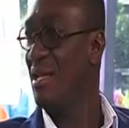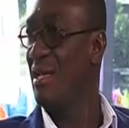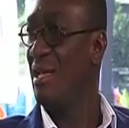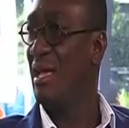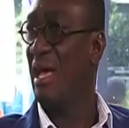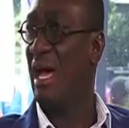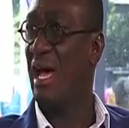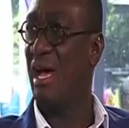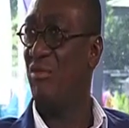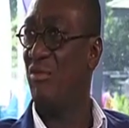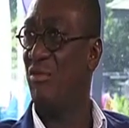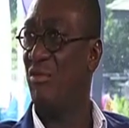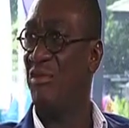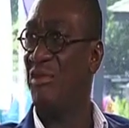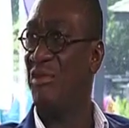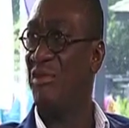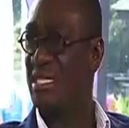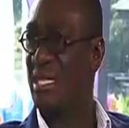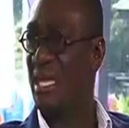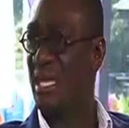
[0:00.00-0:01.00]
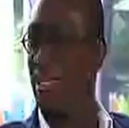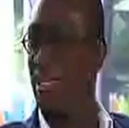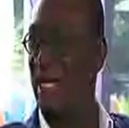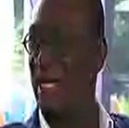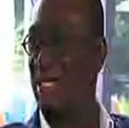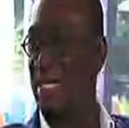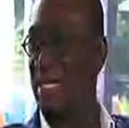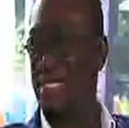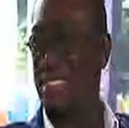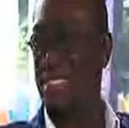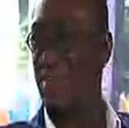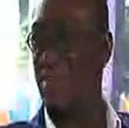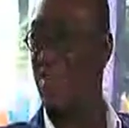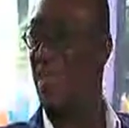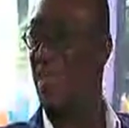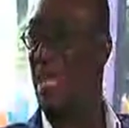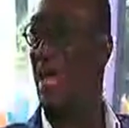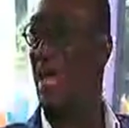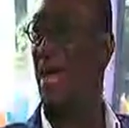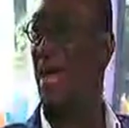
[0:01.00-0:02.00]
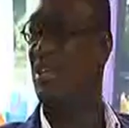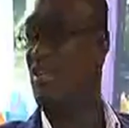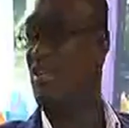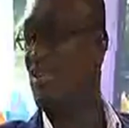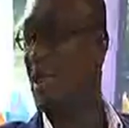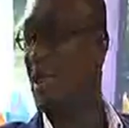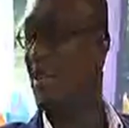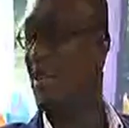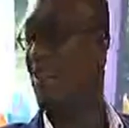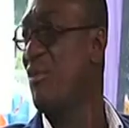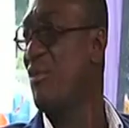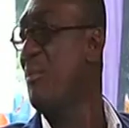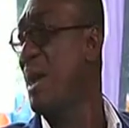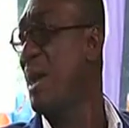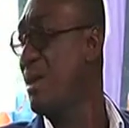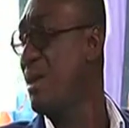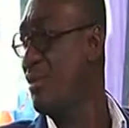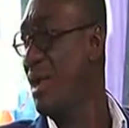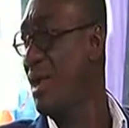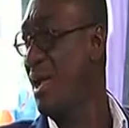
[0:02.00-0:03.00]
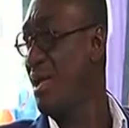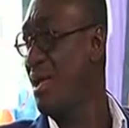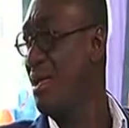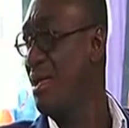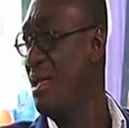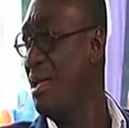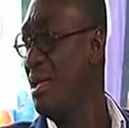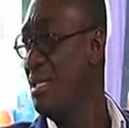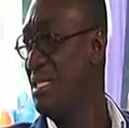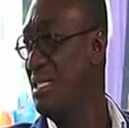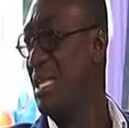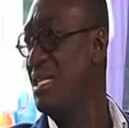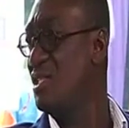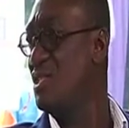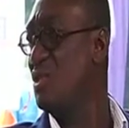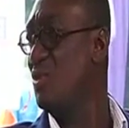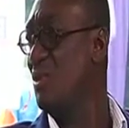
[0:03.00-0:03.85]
I've always said that a seven hour drive from Accra takes you